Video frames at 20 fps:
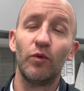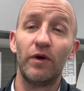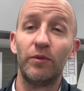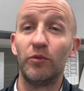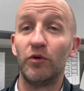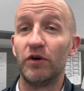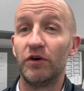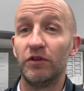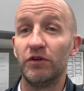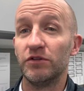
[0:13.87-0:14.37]
One
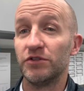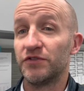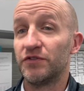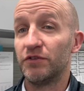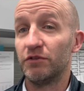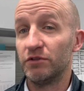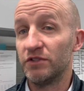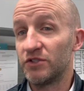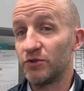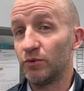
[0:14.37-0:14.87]
more of those
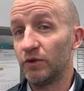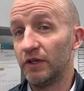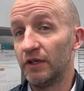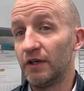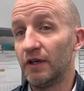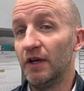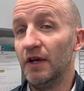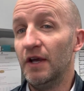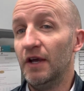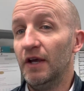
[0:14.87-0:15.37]
for this
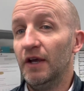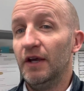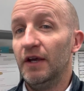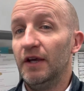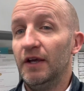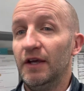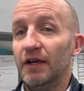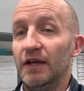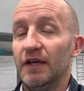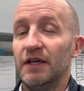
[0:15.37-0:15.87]
week
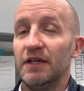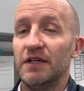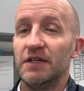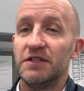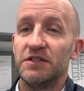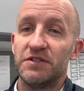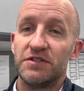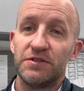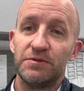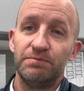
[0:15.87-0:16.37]

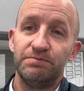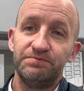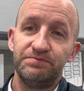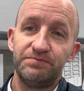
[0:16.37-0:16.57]
is